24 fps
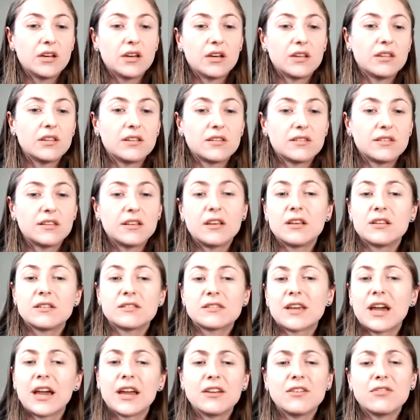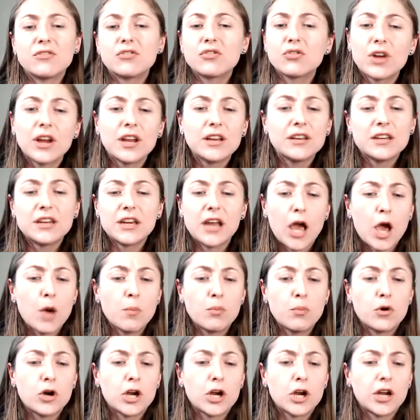This is kind of trending
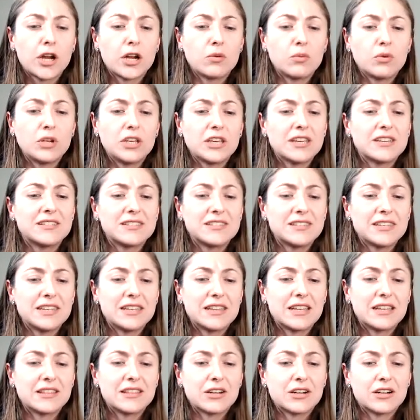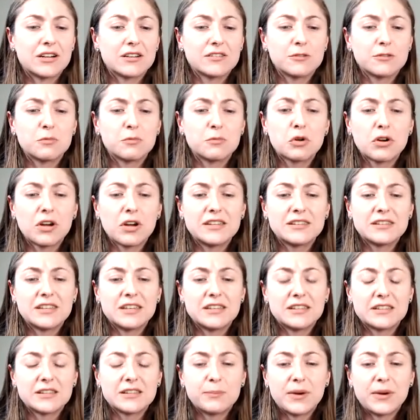upward. We can see that there are some crazy
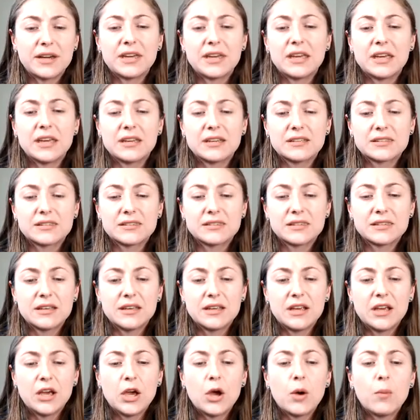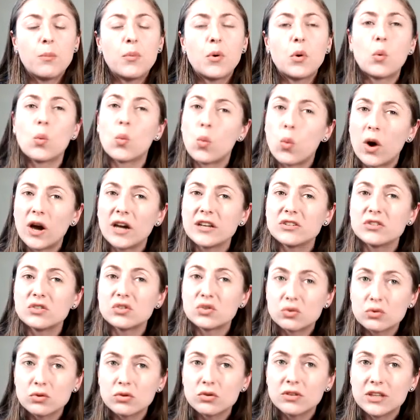spikes, but what
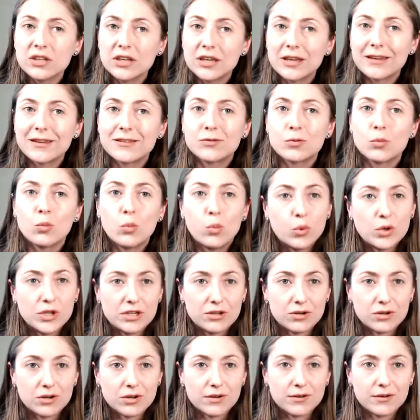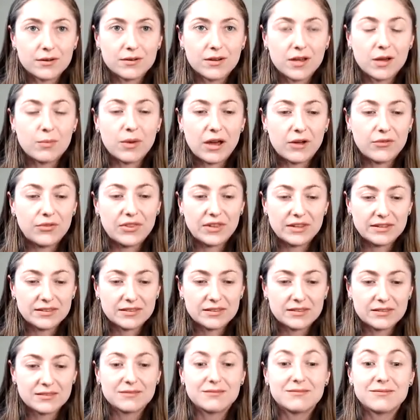truly is weird about
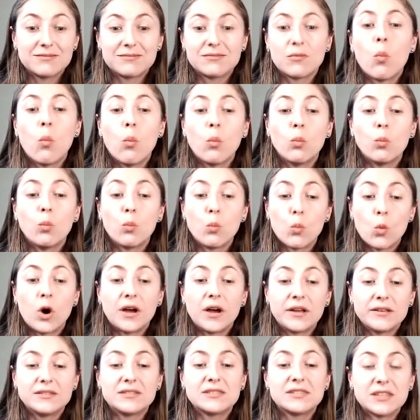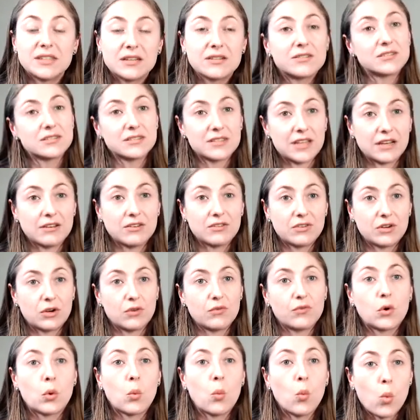this one single sensor
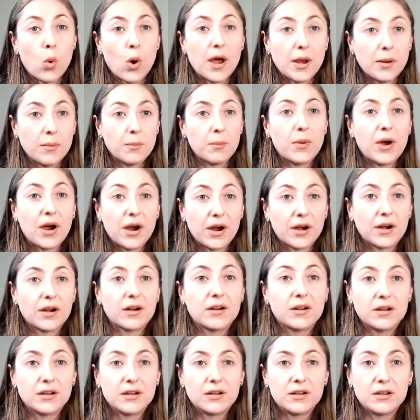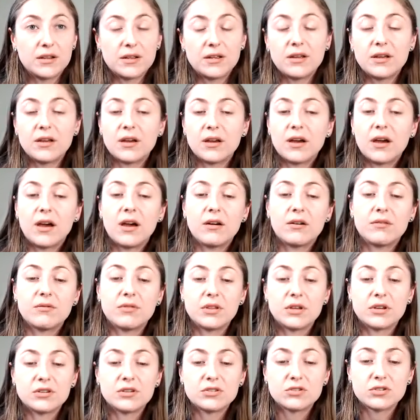for one part of
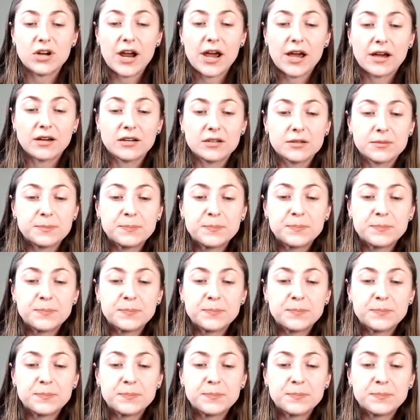the track?